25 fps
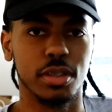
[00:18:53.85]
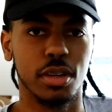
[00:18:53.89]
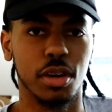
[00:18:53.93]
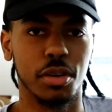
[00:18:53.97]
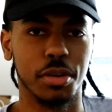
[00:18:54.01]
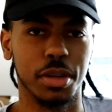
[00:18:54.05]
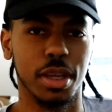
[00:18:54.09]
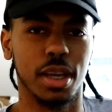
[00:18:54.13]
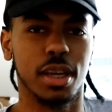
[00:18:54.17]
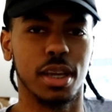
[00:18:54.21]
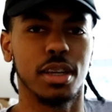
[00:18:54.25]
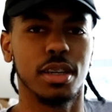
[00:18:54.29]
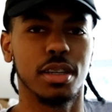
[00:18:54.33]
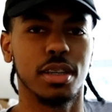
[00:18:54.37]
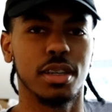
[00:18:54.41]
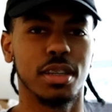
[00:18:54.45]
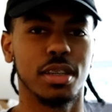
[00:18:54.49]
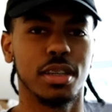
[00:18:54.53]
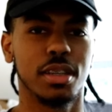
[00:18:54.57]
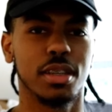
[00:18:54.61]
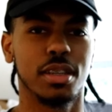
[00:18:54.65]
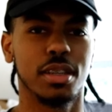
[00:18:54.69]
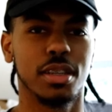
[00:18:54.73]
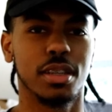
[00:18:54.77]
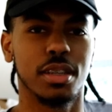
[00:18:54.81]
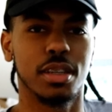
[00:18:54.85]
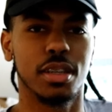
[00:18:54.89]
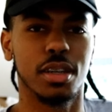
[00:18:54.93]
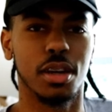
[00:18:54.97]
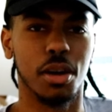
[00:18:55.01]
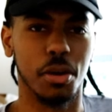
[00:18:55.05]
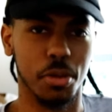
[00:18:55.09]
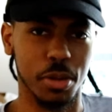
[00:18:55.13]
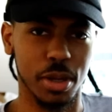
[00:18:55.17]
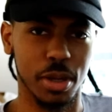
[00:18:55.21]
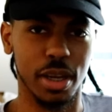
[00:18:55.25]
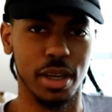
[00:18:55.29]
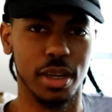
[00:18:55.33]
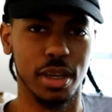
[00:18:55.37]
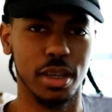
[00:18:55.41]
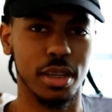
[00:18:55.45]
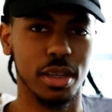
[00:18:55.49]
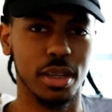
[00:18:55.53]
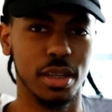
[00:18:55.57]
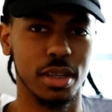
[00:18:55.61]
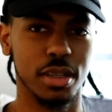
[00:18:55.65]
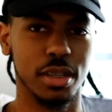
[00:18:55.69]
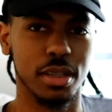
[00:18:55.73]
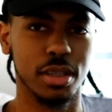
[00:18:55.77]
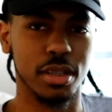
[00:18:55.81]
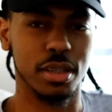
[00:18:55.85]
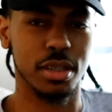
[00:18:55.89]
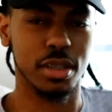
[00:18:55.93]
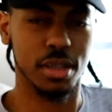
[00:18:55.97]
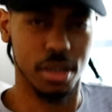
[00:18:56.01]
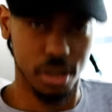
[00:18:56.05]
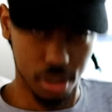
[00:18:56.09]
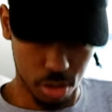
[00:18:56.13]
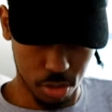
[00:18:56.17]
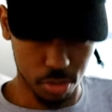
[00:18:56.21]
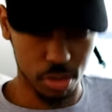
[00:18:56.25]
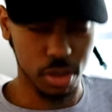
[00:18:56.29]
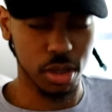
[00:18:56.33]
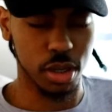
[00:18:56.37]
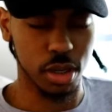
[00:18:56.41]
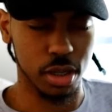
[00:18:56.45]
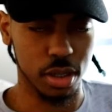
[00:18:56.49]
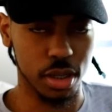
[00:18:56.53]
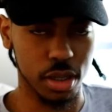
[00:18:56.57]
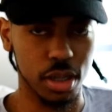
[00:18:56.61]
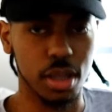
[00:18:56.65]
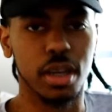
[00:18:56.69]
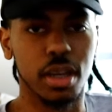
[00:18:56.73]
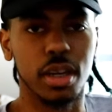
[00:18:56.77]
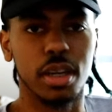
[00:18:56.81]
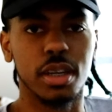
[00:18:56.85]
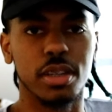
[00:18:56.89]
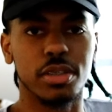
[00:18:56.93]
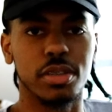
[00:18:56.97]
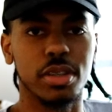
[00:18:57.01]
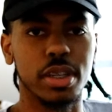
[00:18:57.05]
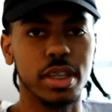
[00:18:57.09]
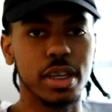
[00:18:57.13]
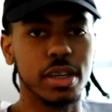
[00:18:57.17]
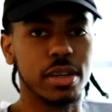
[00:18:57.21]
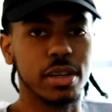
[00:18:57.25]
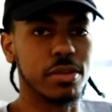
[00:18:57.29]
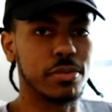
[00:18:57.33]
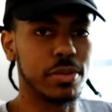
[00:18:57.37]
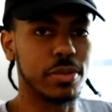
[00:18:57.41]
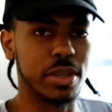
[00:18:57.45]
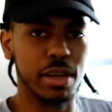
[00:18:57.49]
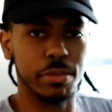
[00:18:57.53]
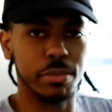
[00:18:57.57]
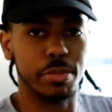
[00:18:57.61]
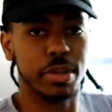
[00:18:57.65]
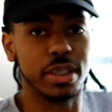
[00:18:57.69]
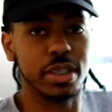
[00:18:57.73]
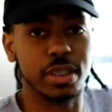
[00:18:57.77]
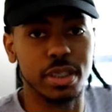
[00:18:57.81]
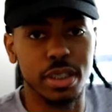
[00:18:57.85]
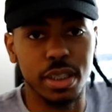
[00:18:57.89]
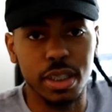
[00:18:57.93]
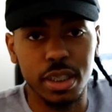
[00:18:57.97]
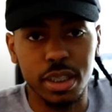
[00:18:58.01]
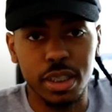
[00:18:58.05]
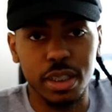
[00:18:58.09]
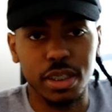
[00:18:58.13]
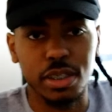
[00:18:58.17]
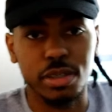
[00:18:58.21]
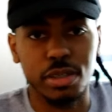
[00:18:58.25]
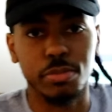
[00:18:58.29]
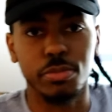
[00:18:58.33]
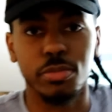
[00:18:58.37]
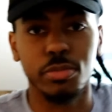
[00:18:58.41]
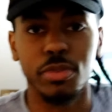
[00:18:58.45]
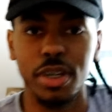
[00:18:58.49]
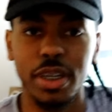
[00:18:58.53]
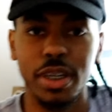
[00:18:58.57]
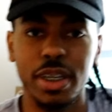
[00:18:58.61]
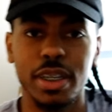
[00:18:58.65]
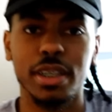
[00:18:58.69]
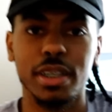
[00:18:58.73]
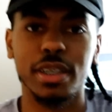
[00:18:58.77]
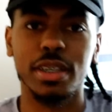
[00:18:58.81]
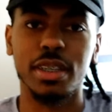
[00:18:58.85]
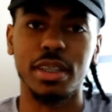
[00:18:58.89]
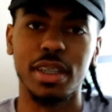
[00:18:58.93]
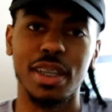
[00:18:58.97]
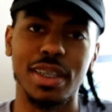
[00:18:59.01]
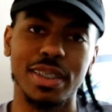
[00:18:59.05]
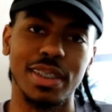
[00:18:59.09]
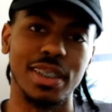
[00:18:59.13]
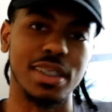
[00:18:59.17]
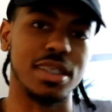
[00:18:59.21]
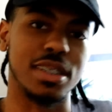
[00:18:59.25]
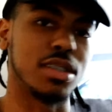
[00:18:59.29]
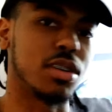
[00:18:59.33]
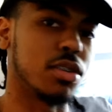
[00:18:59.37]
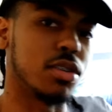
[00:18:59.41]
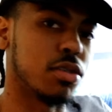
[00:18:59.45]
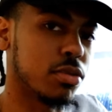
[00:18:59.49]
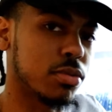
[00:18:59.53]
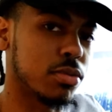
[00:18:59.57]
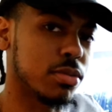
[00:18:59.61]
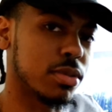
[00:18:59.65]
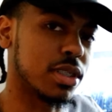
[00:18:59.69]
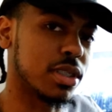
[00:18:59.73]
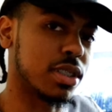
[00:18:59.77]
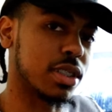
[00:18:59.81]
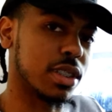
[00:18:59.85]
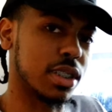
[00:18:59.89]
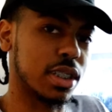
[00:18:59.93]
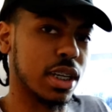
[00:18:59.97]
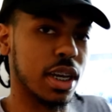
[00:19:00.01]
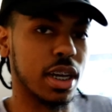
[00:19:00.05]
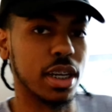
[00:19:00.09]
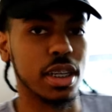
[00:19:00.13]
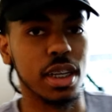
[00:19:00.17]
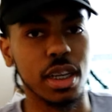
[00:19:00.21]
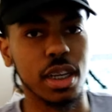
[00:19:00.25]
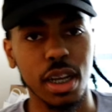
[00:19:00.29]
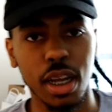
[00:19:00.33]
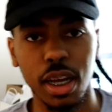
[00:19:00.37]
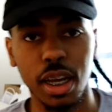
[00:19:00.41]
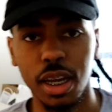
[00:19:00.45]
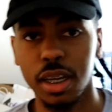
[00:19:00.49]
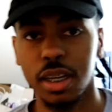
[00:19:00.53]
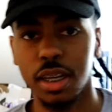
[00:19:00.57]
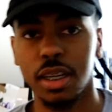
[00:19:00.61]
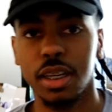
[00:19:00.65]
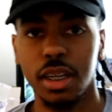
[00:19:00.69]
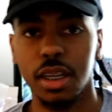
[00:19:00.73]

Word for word: Okay, okay, okay. So yeah, with that being said, it's your boy. Nate Just Dope. Signing that